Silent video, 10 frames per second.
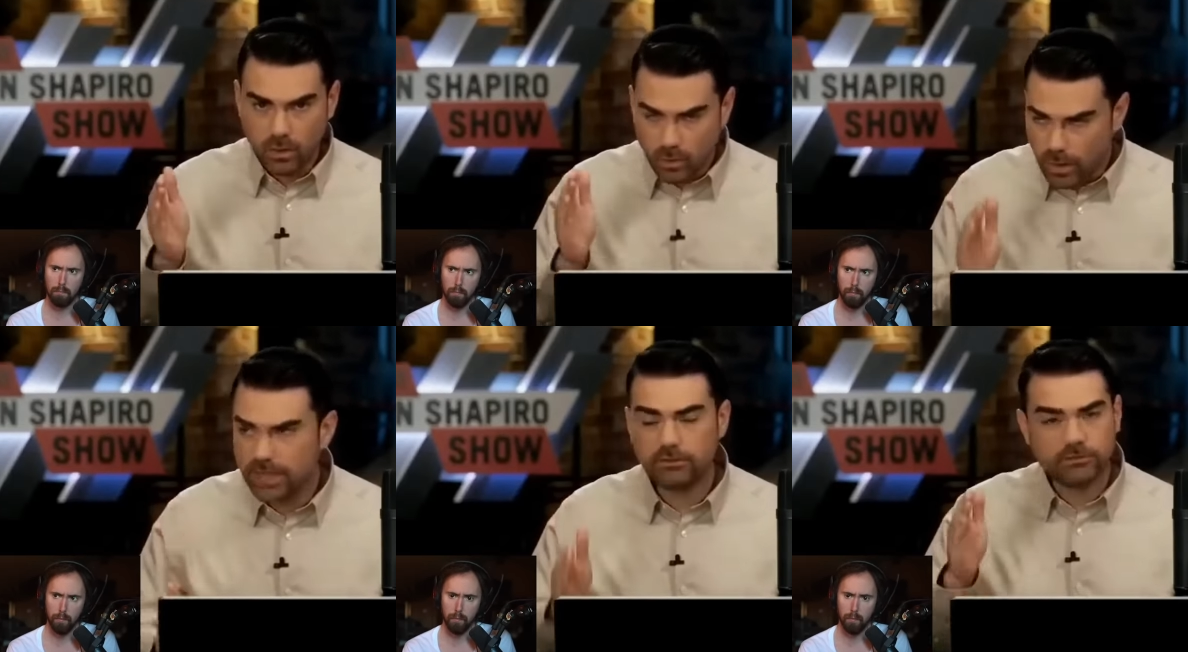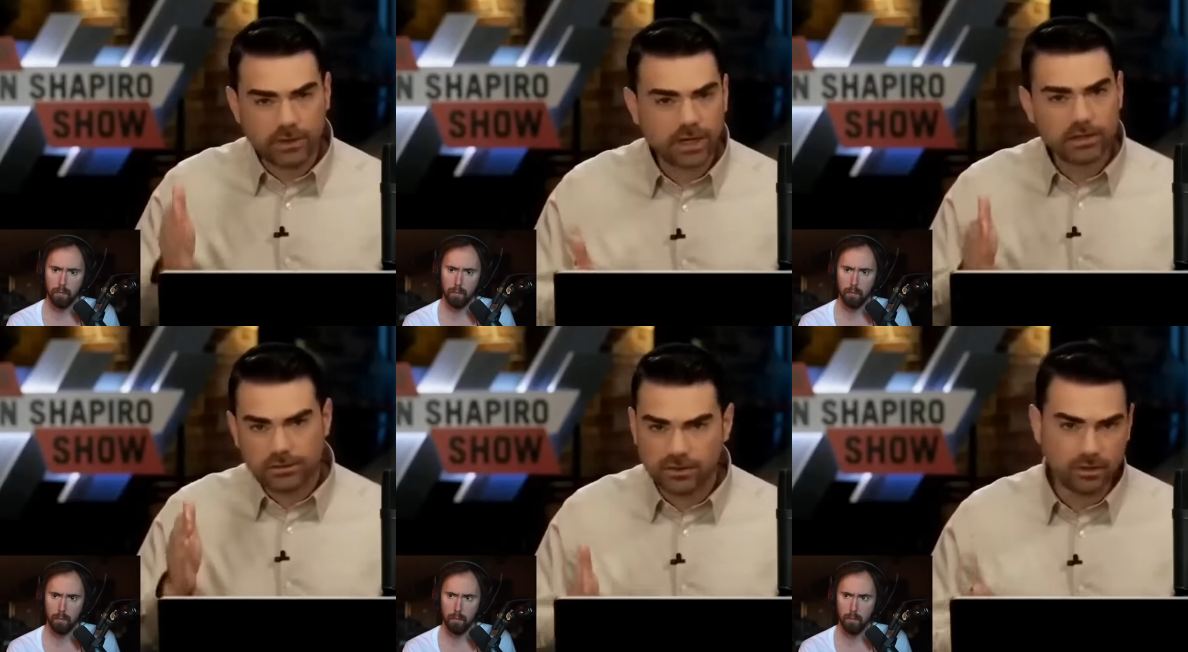Speaker 1: When
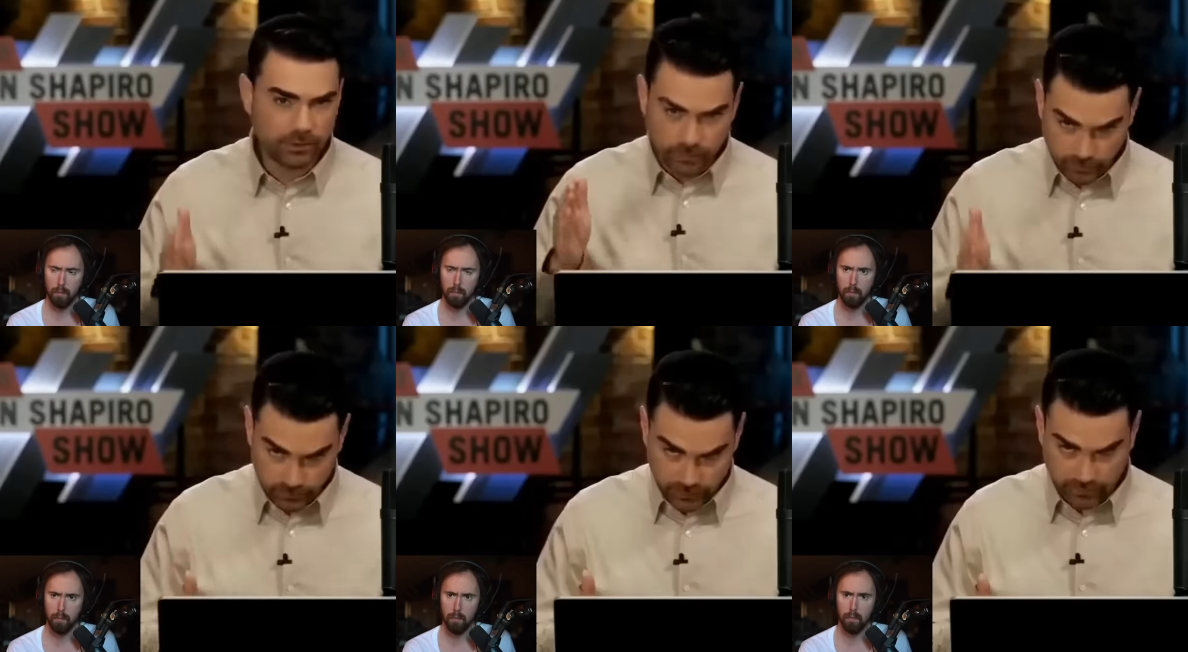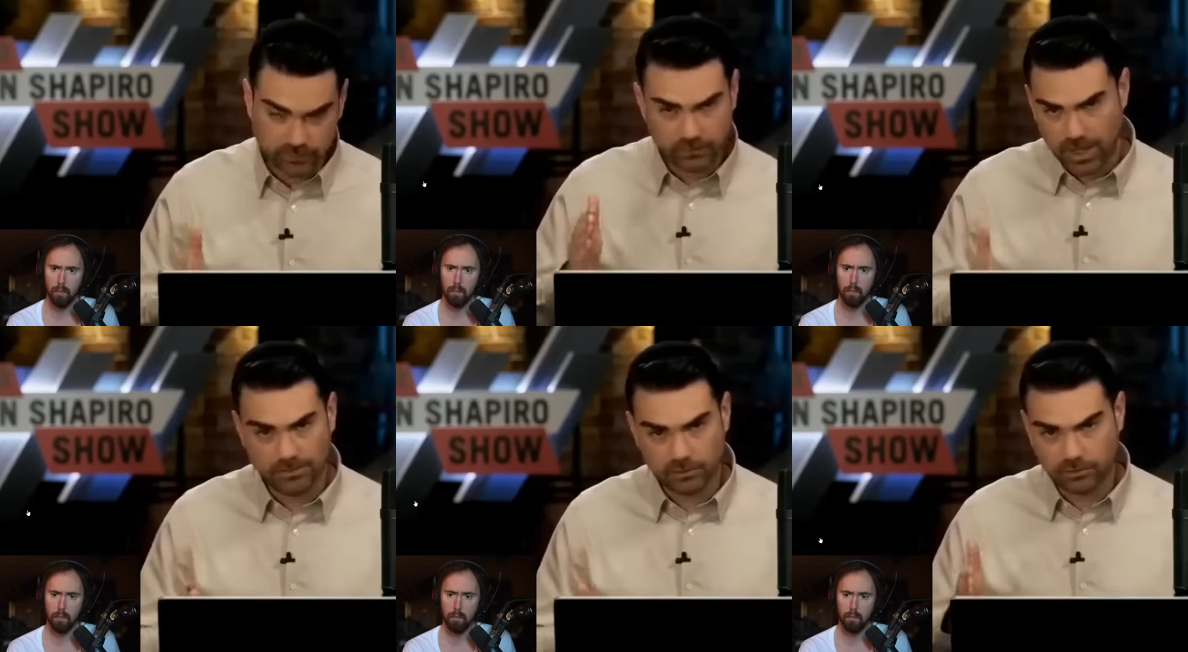Franklin Delano Roosevelt
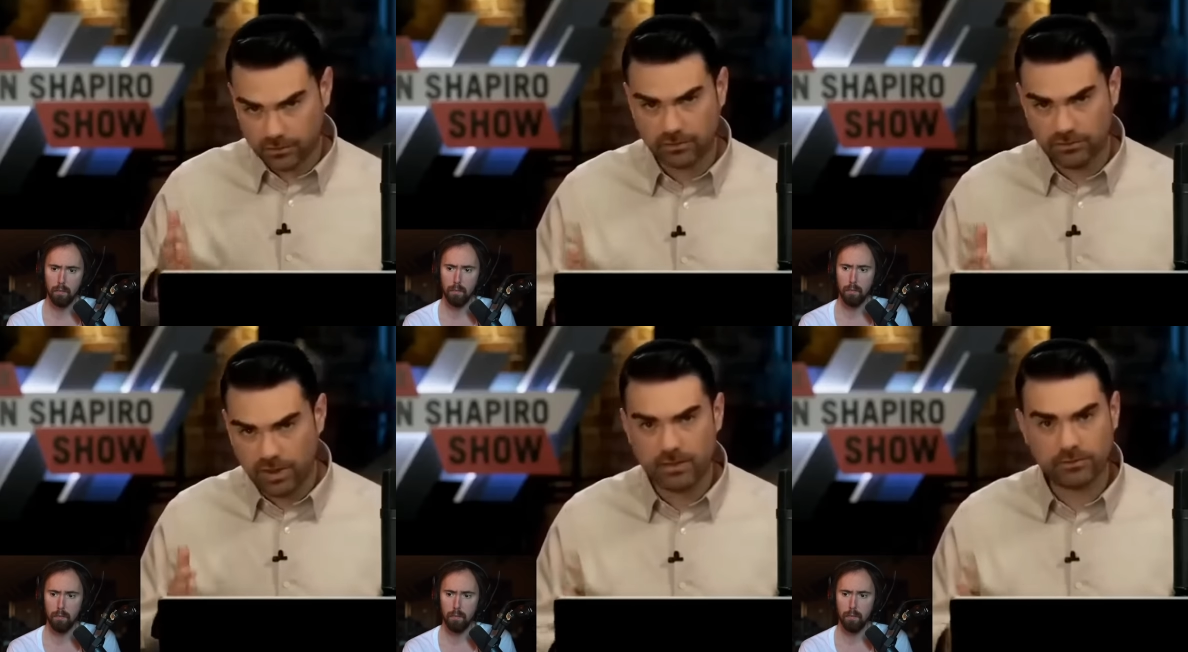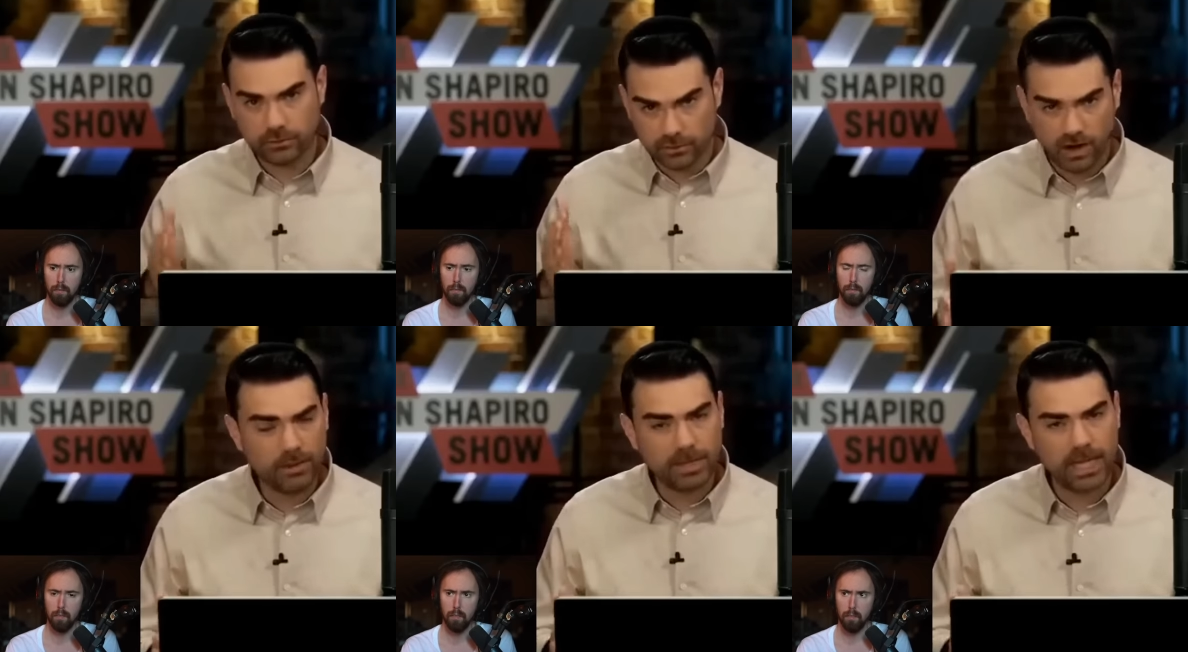established sixty-five as the
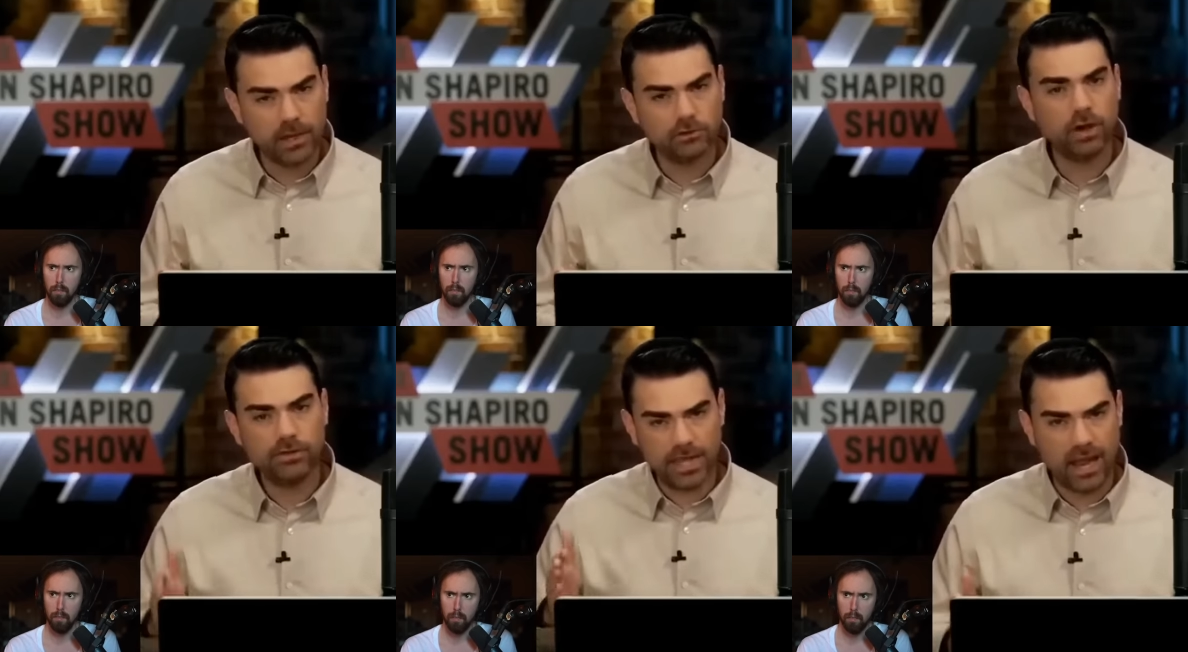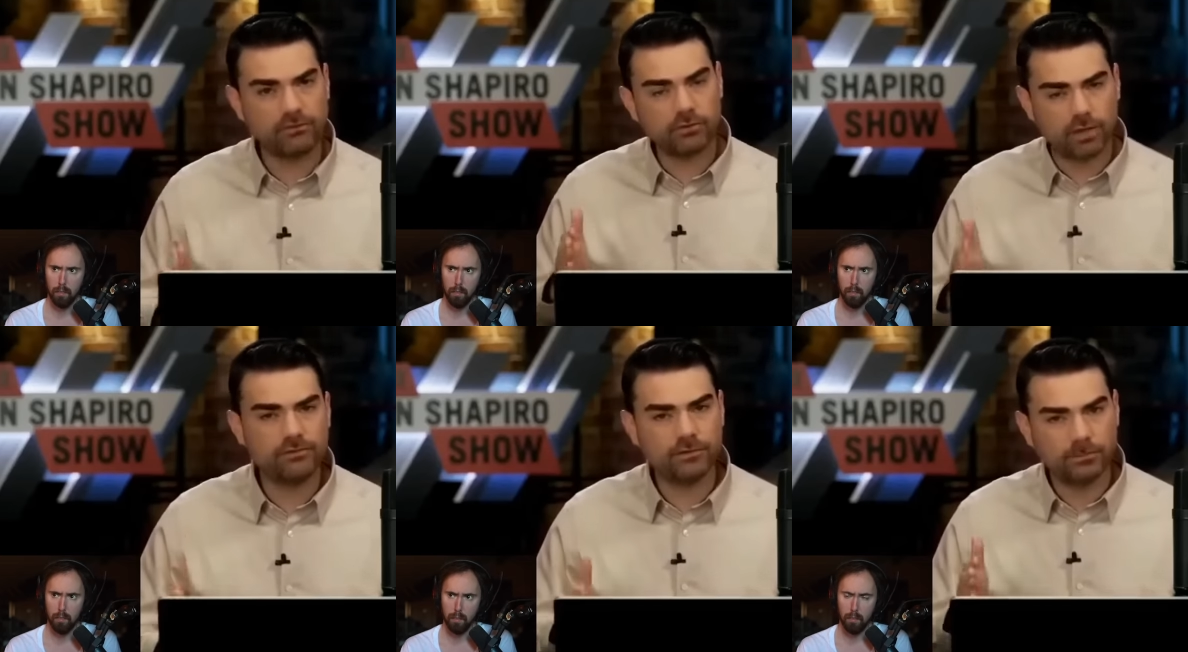retirement age, the average
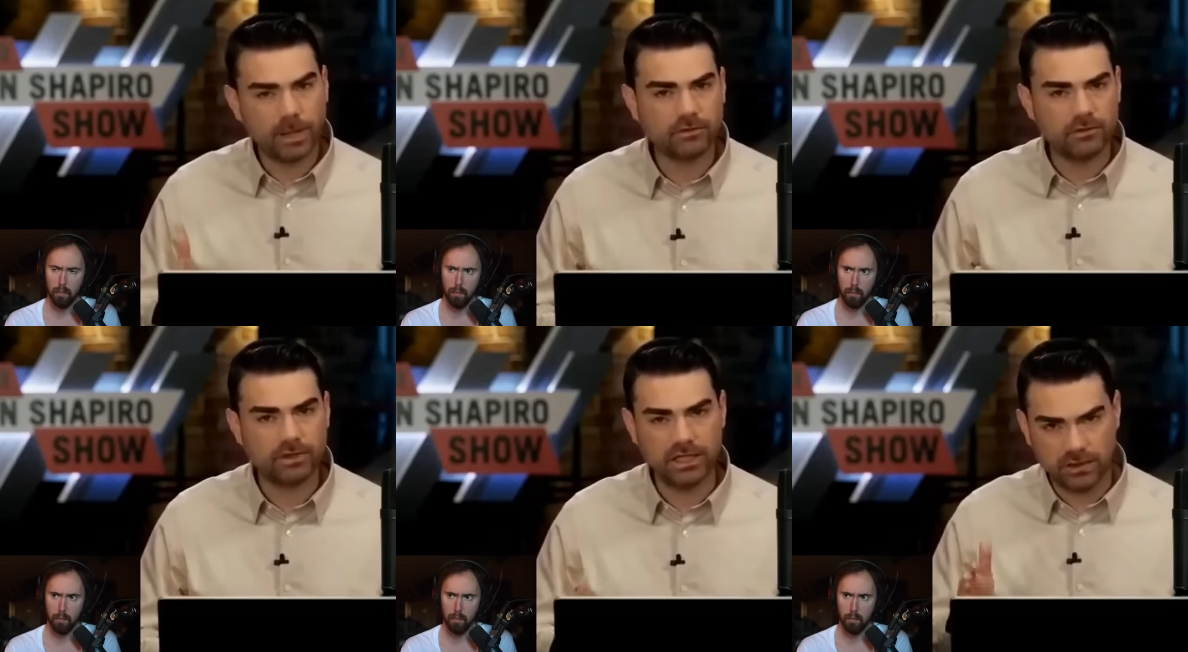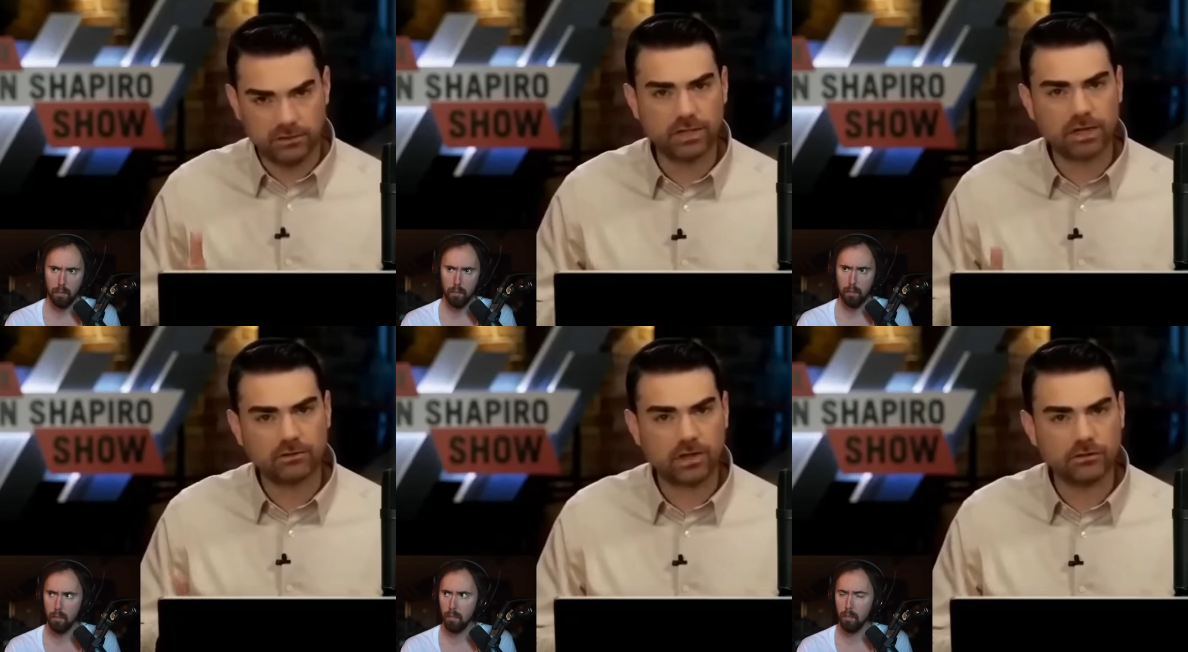life expectancy in the
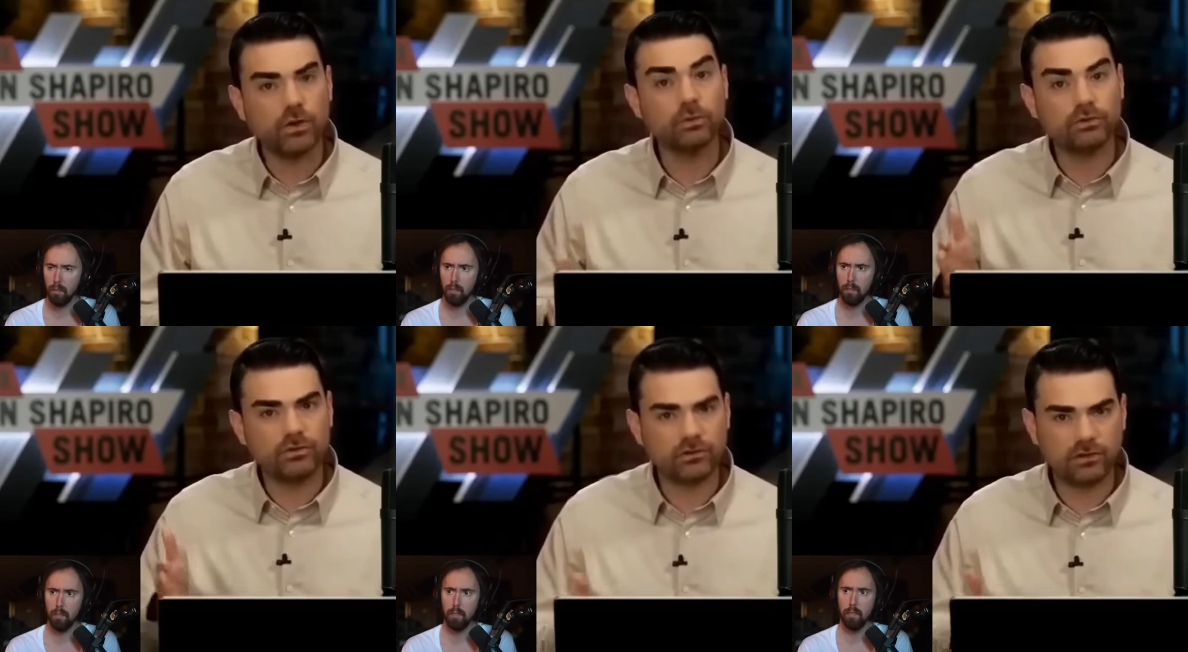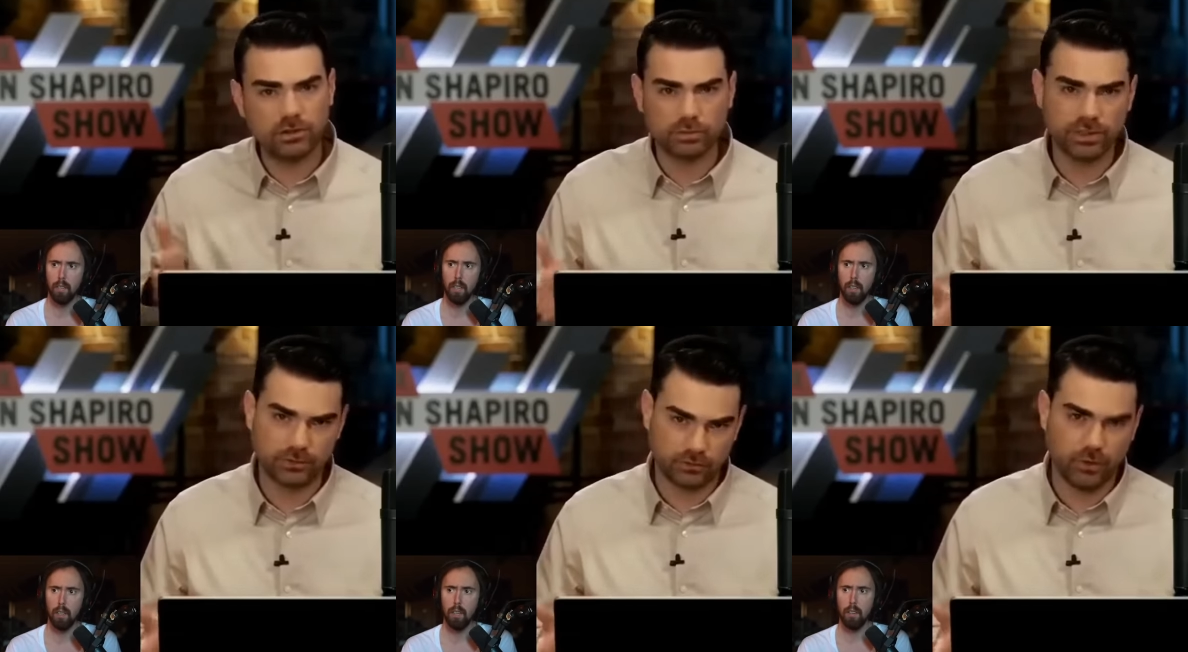United States was
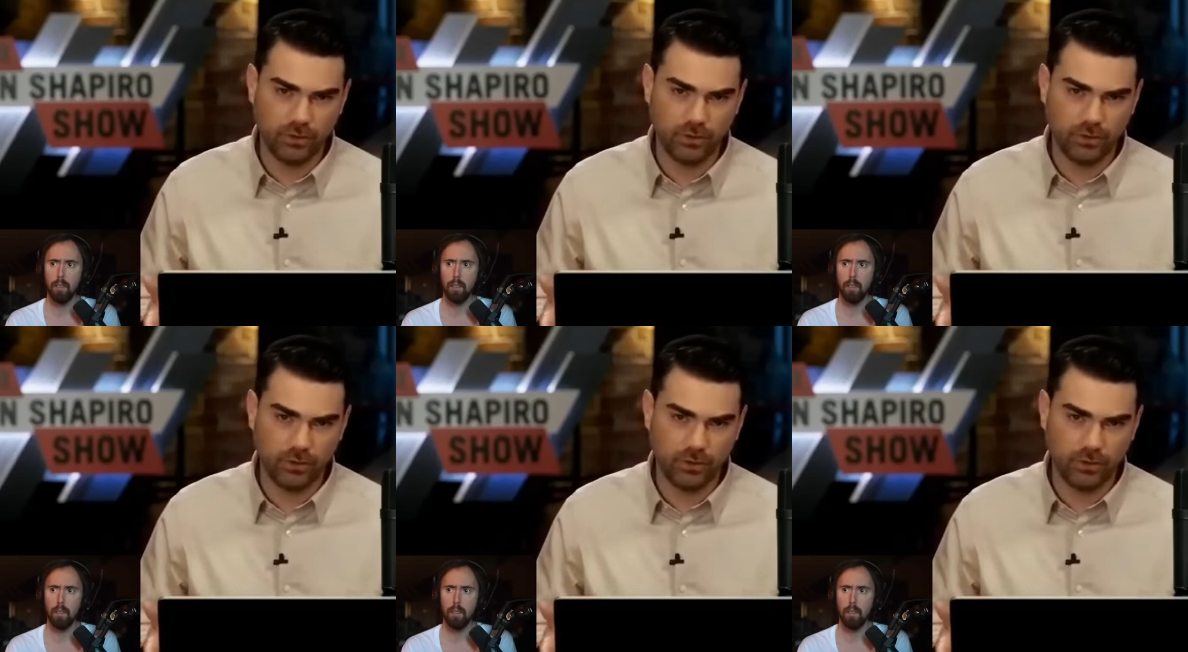sixty-three years